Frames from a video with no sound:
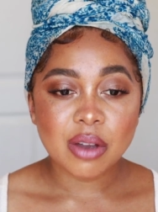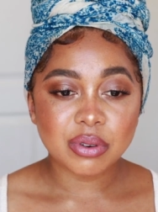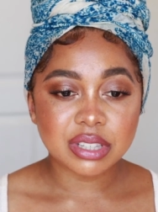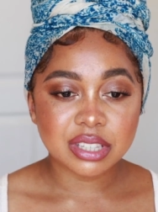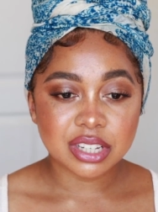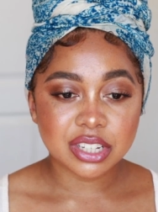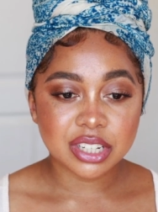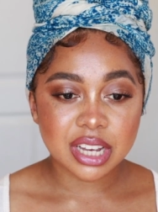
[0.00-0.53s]
i
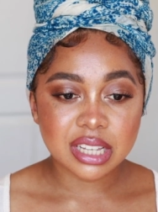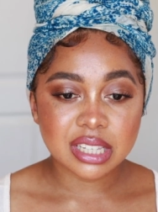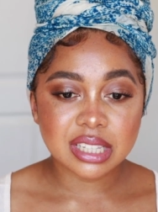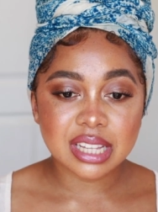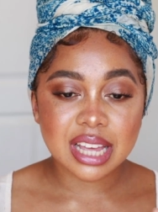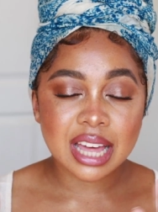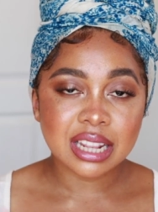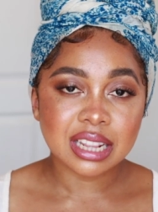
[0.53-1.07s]
would
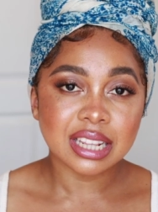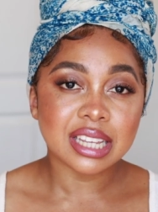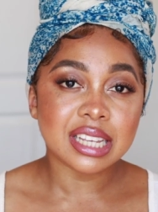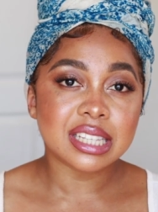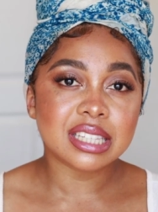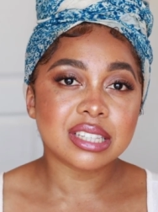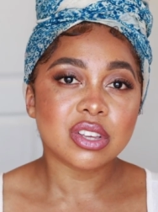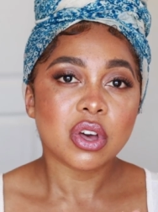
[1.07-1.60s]
suggest at
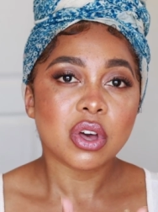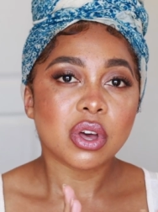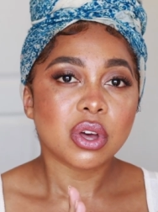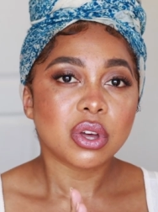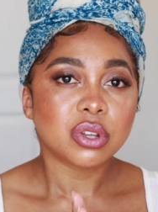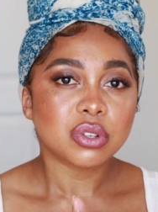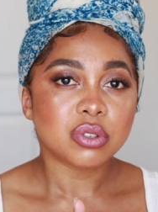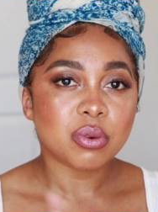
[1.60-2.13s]
least
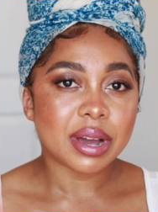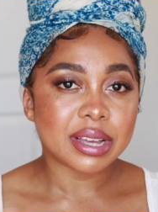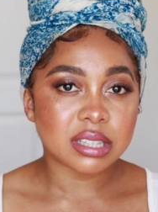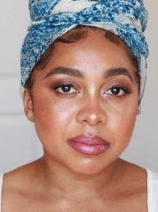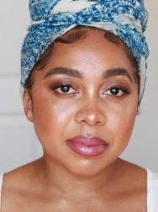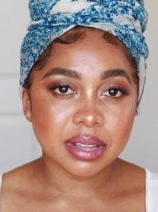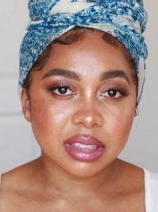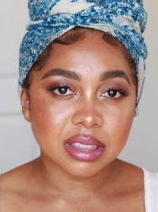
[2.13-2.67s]

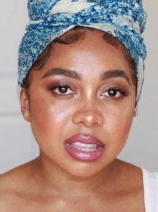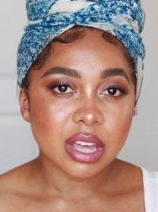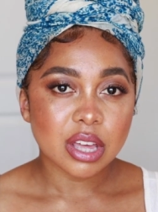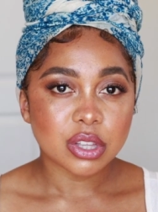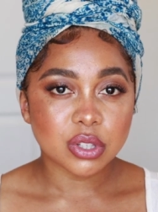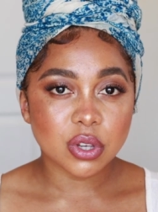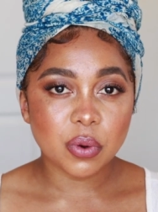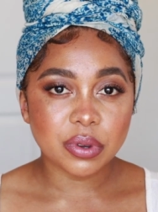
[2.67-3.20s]
twice a month.
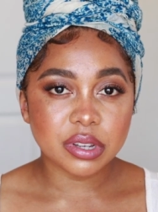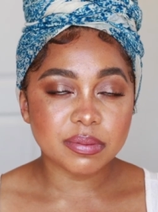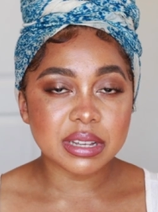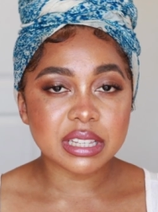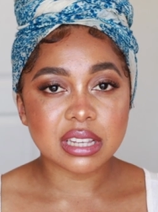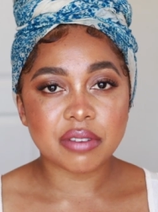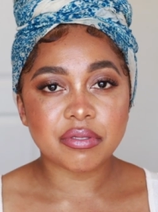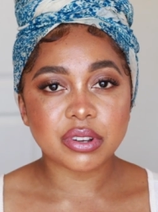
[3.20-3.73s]
So, which
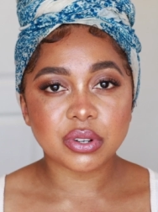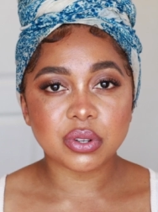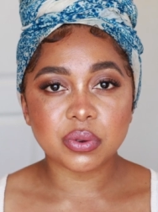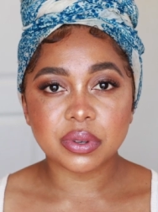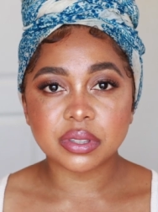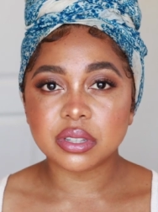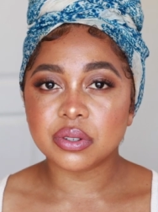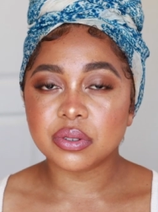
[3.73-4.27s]
means every
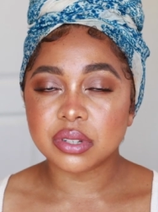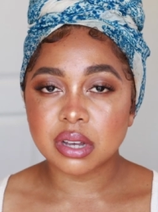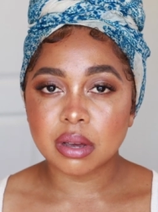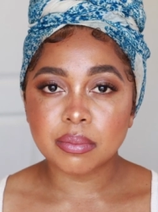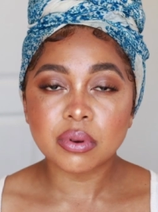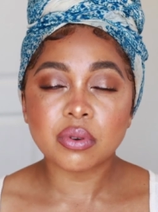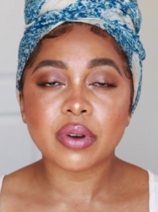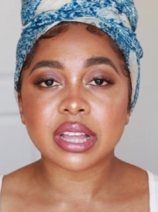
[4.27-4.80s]
two weeks you use
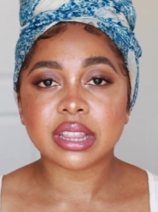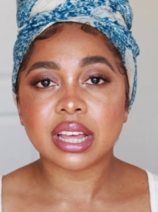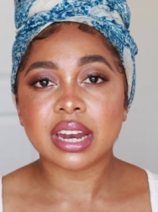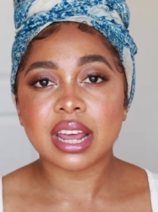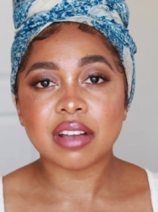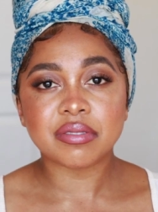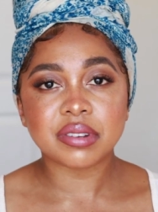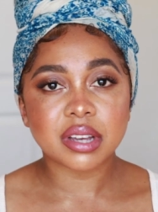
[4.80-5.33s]
shampoo, and
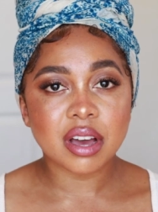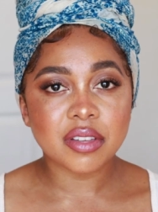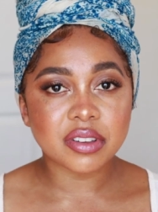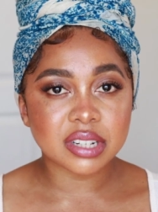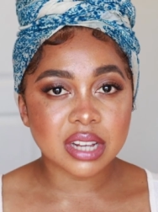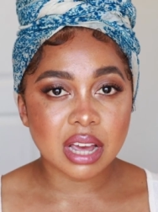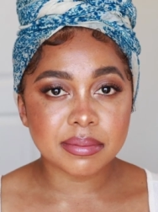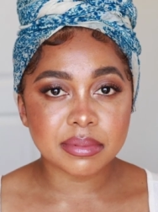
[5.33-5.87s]
then every
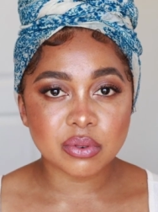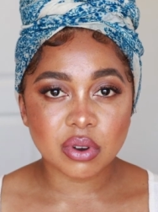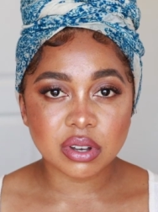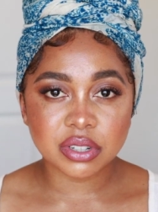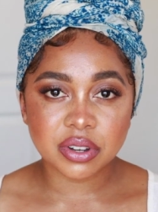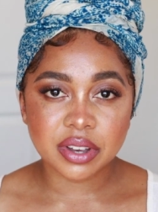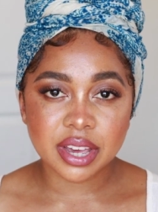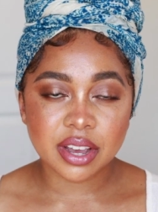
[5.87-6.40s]
other time you
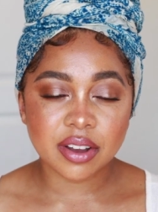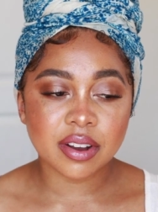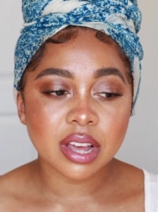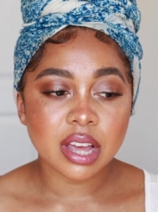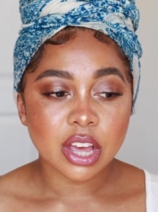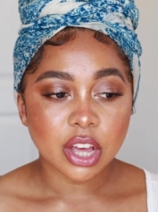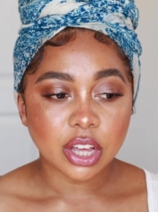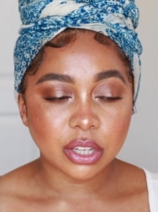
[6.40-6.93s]
wash your
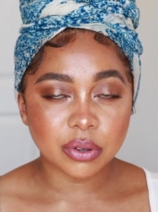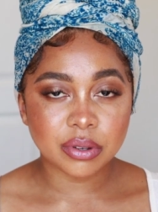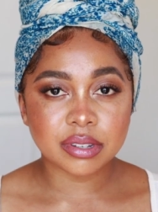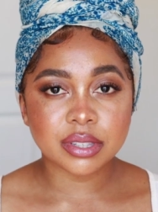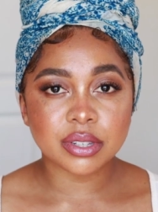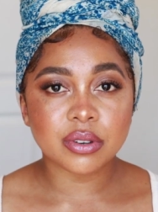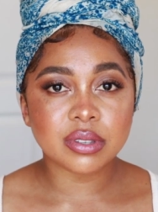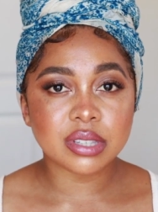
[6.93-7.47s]
hair, you
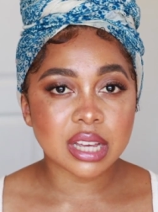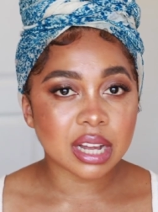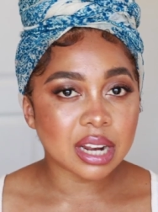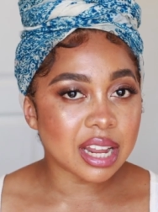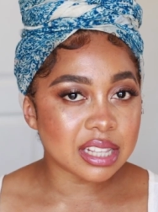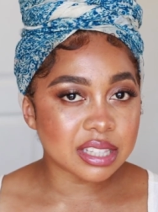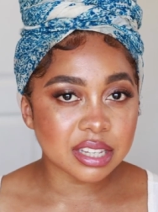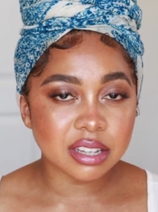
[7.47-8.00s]
just use a
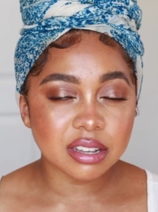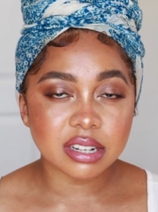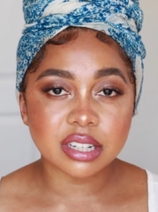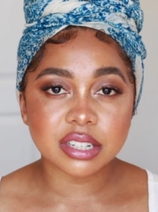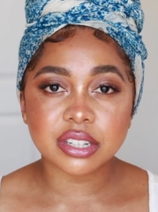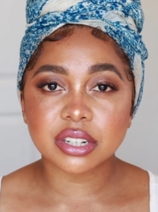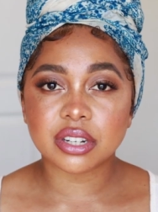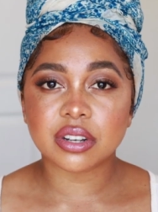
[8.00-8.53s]
cleansing
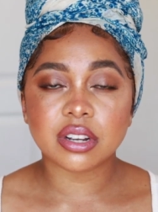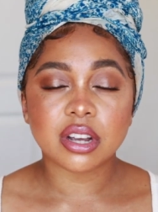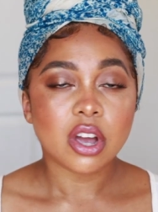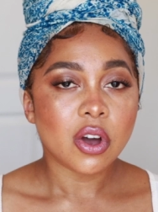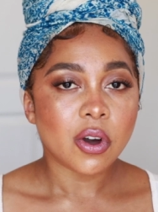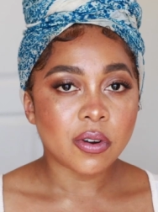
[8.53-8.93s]
conditioner